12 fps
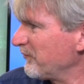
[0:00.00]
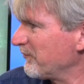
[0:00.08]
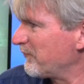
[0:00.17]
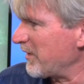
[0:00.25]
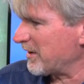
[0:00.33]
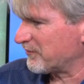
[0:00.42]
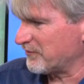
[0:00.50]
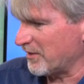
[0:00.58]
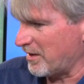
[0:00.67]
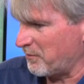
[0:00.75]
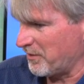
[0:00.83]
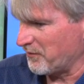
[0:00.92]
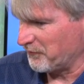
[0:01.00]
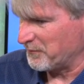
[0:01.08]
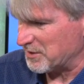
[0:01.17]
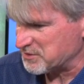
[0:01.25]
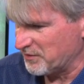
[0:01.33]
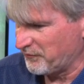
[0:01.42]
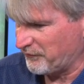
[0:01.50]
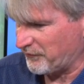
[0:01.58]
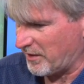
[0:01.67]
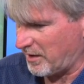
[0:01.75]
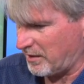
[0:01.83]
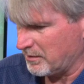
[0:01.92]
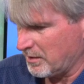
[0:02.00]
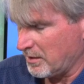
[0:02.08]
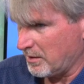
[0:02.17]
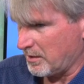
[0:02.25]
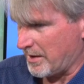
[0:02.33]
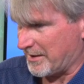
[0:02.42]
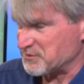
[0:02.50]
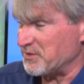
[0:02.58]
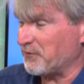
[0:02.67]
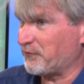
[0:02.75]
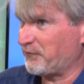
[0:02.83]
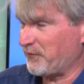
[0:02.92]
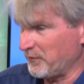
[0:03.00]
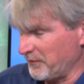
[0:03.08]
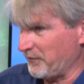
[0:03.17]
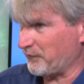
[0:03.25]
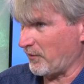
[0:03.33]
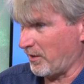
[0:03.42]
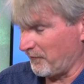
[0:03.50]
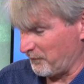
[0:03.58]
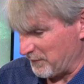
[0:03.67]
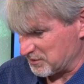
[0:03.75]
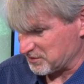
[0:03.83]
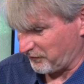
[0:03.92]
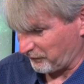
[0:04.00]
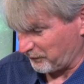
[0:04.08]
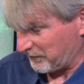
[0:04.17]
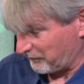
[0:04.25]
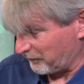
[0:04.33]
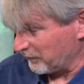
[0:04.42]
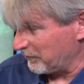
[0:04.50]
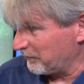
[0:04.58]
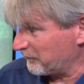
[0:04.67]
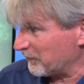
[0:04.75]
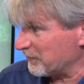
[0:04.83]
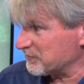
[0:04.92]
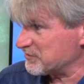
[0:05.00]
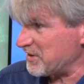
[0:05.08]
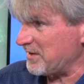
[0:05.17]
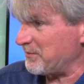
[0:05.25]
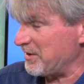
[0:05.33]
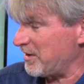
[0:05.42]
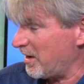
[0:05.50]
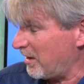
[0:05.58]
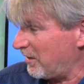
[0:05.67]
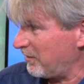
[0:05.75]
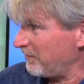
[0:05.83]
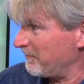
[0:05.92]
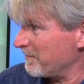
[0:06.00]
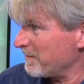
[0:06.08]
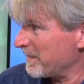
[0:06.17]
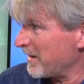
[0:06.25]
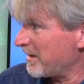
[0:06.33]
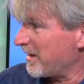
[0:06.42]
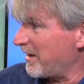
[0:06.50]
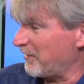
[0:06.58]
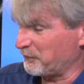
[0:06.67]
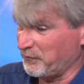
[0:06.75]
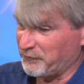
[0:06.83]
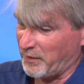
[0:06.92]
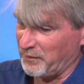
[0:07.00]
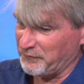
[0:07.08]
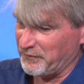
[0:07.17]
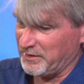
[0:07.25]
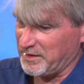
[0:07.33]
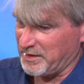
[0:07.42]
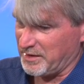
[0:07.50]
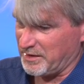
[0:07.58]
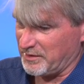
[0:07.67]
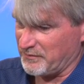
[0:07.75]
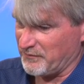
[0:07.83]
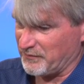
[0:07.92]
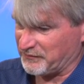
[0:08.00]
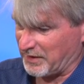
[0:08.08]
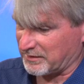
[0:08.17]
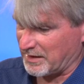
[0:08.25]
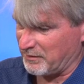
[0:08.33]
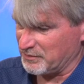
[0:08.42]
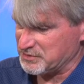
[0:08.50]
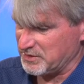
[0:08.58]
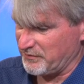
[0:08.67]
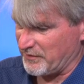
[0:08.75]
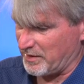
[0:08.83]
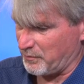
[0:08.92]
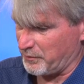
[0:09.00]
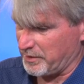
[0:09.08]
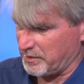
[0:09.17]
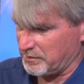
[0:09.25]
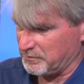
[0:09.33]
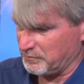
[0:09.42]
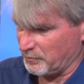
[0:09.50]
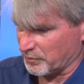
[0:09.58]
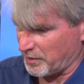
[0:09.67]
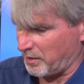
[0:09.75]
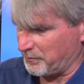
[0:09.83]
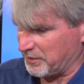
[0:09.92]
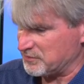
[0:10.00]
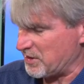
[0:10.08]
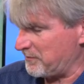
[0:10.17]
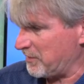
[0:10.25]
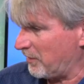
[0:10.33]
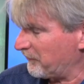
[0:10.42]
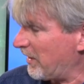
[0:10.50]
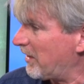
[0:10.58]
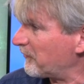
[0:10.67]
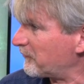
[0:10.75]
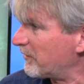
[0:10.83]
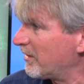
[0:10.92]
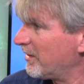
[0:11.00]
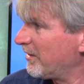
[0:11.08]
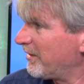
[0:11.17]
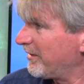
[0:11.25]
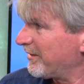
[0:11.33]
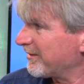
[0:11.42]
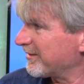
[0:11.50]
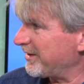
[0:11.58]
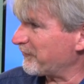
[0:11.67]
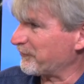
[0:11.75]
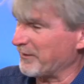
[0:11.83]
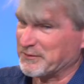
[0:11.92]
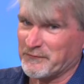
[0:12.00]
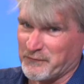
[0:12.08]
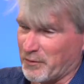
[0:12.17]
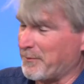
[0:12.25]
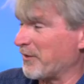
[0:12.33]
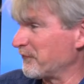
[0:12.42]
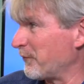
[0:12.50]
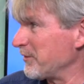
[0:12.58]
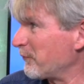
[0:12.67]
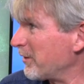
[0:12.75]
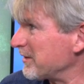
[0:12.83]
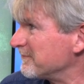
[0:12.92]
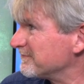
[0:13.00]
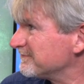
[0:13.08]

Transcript: In fact, uh, one of those missions, uh, actually a series of missions that we flew for J P L, has resulted in the technology that we were helping J P L test get selected for Mars twenty twenty.